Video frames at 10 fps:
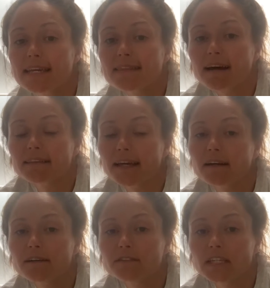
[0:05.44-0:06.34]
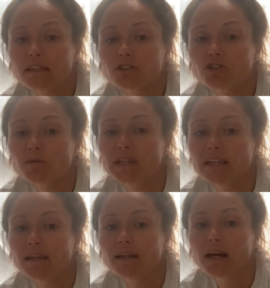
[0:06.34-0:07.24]
that Lake RV should
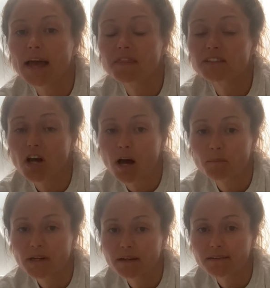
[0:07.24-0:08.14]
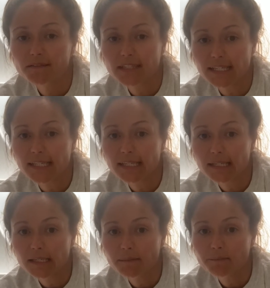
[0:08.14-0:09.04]
be at the top of
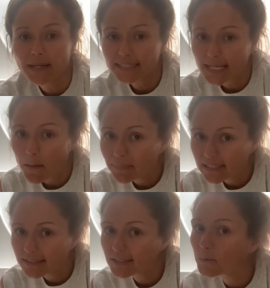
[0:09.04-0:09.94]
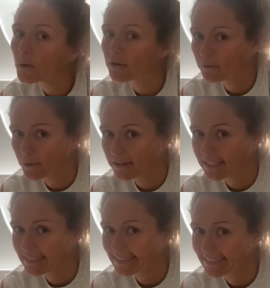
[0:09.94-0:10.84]
the best companies to work for
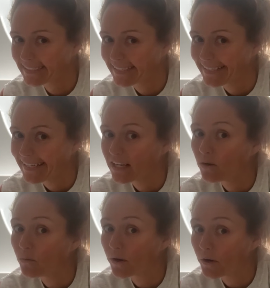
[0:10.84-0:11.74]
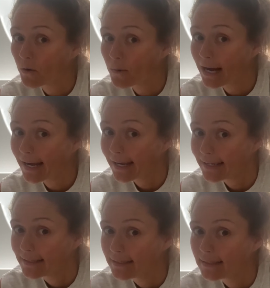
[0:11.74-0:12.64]
list. Want to know
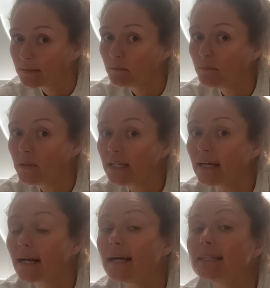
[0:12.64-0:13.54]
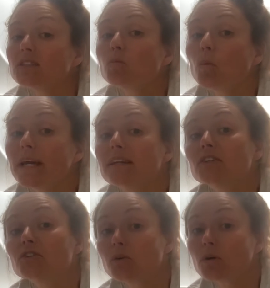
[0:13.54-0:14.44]
why? Because
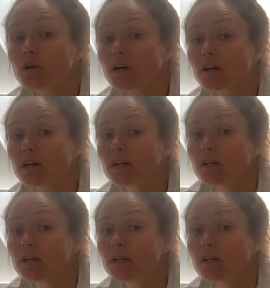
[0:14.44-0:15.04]
when your